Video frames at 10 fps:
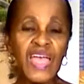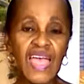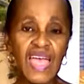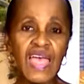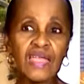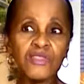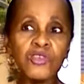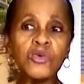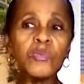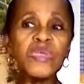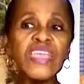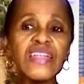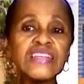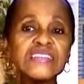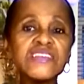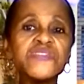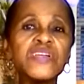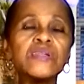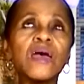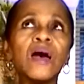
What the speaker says: And you will be getting different